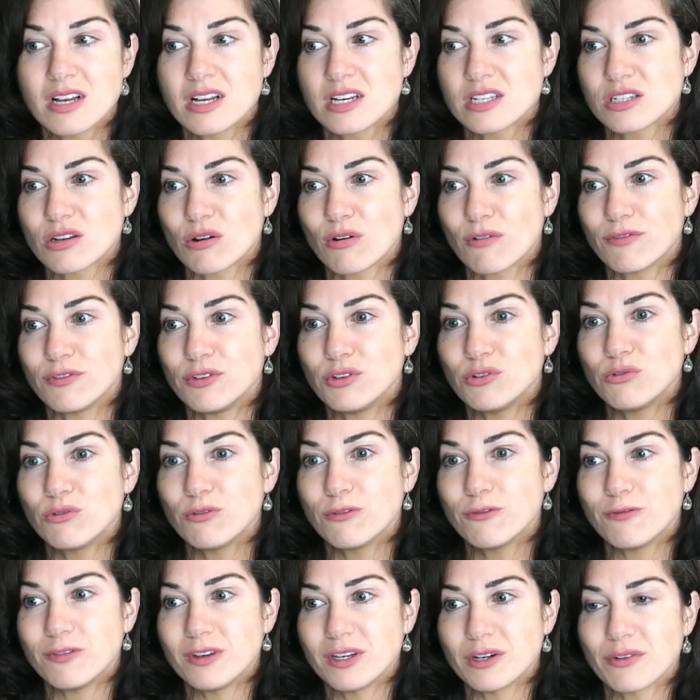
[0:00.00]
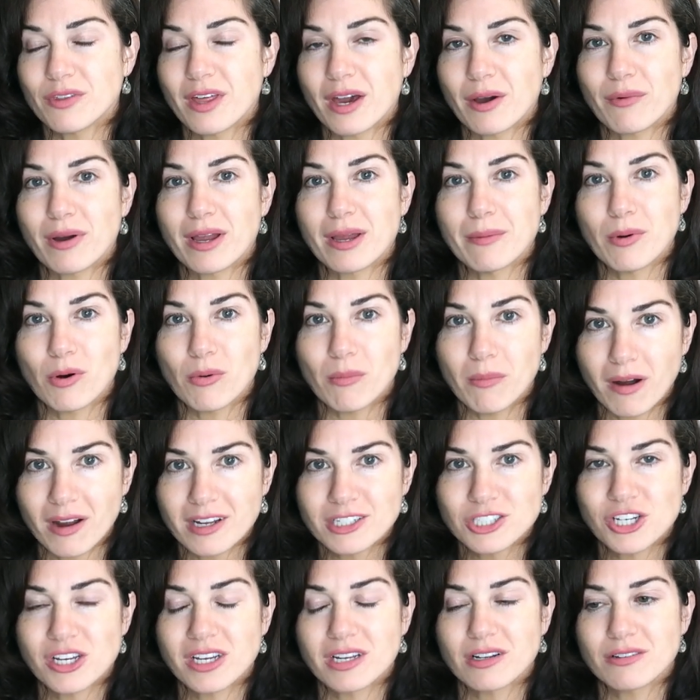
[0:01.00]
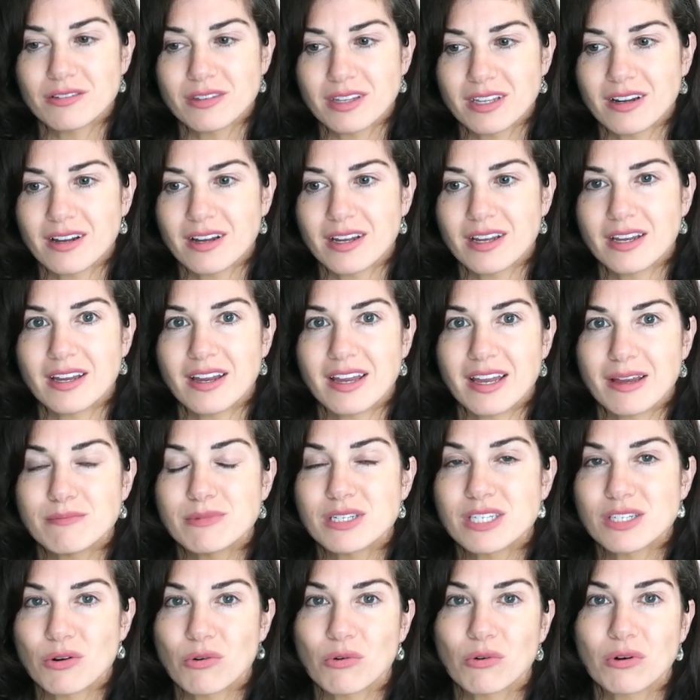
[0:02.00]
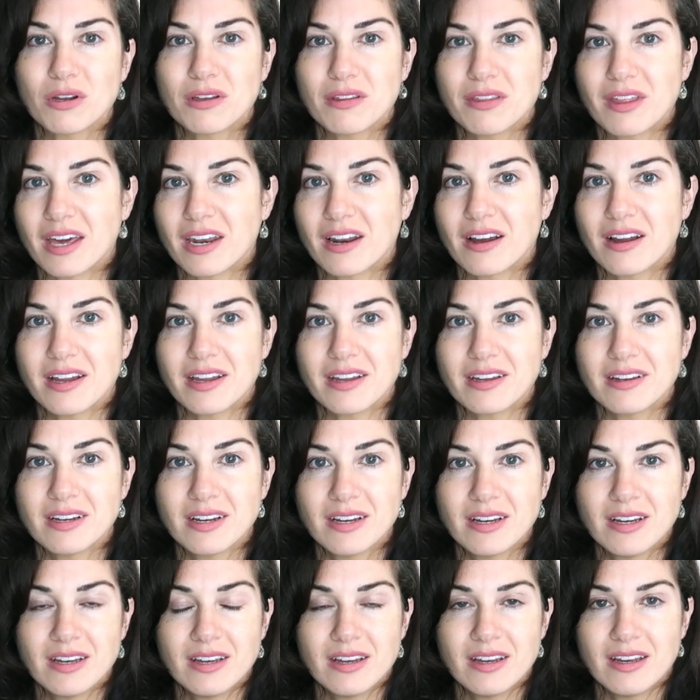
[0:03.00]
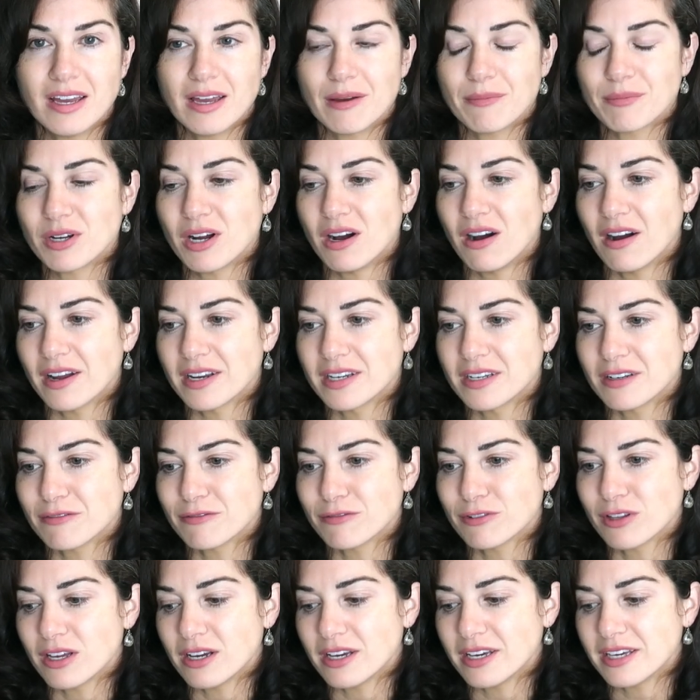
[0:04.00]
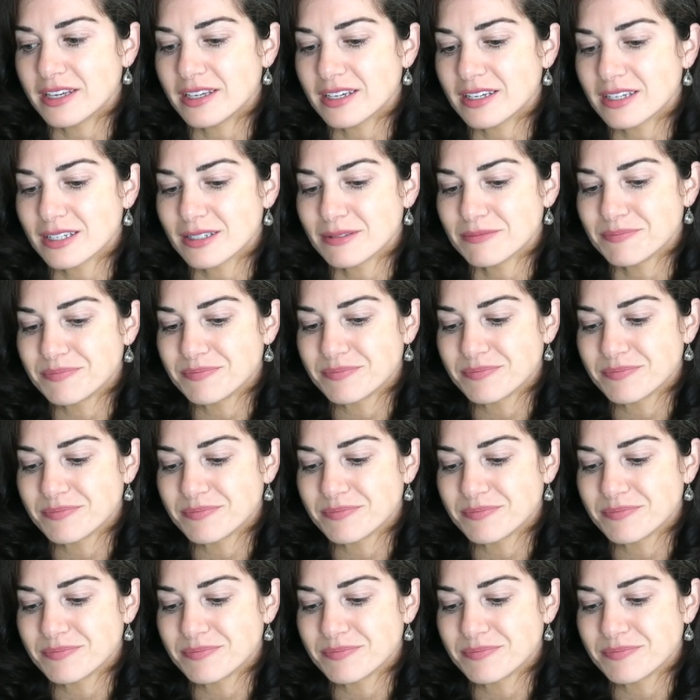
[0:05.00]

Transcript: So if you feel that way about my channel, then I am sorry that I am kind of like